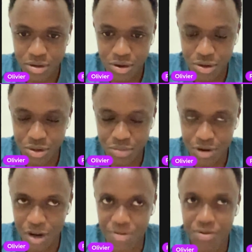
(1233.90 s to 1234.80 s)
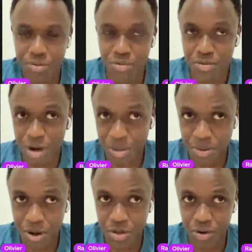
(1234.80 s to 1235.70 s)
You also have to
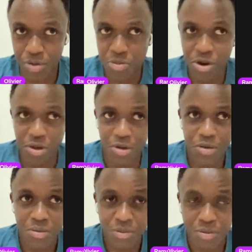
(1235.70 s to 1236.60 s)
apply to as many